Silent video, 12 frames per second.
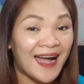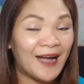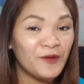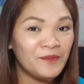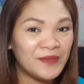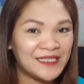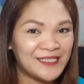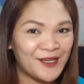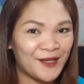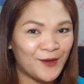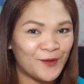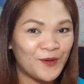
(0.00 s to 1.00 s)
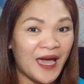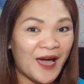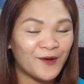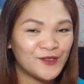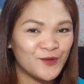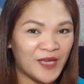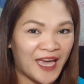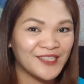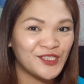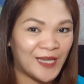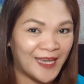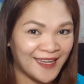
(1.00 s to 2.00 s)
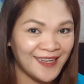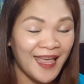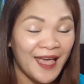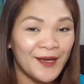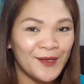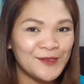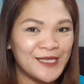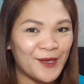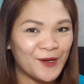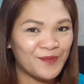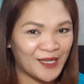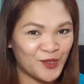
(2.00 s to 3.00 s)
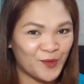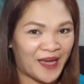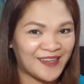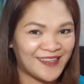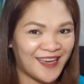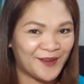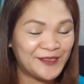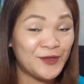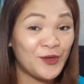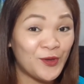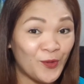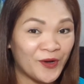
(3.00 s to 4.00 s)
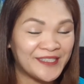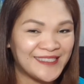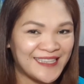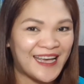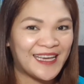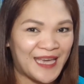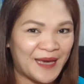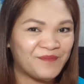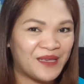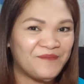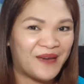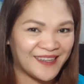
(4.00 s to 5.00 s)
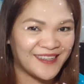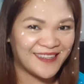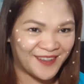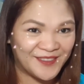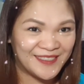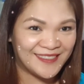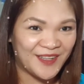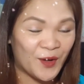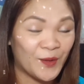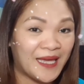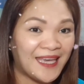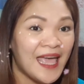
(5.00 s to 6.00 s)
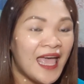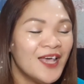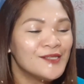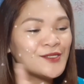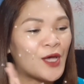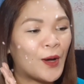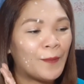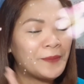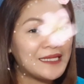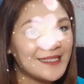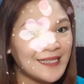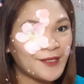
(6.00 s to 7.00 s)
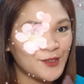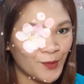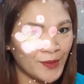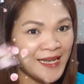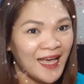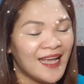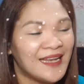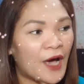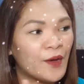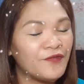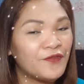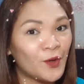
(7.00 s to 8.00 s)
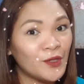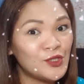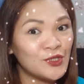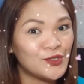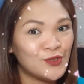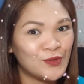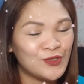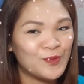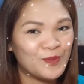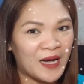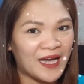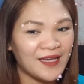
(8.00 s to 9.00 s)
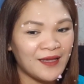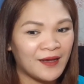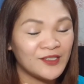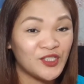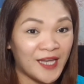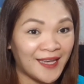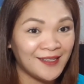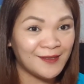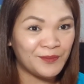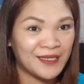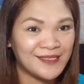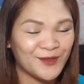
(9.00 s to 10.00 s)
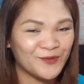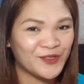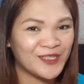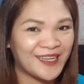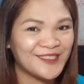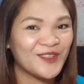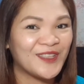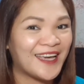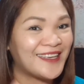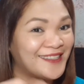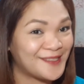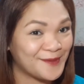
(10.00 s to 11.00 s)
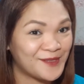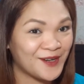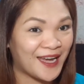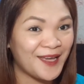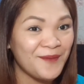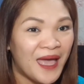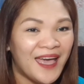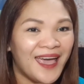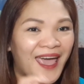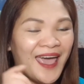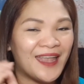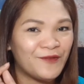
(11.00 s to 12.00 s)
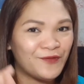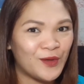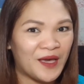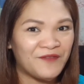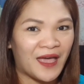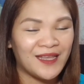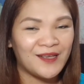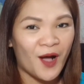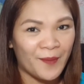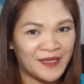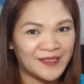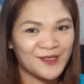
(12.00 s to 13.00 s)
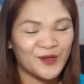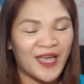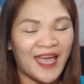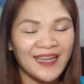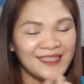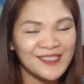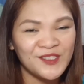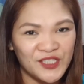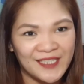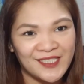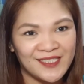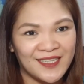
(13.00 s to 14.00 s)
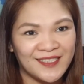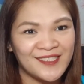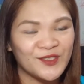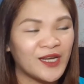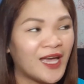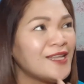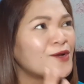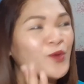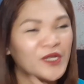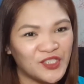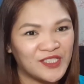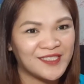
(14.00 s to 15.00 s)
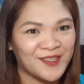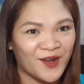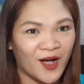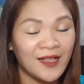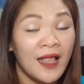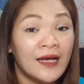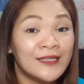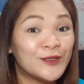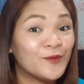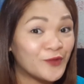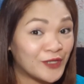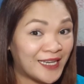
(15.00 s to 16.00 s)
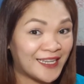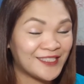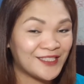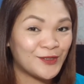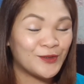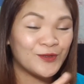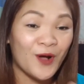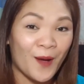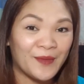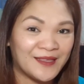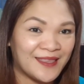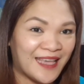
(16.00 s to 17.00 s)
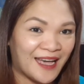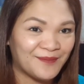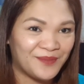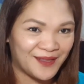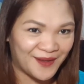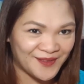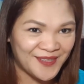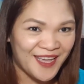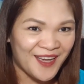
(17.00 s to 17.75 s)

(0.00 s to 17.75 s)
I will be teaching you how to cash in using your Metrobank account to your Cimb bank account. Okay, so please stay tuned. Now, if you're just new to my channel, please don't forget to like and subscribe. And if you have any comments or any suggestions or any questions at all, don't forget to comment that below.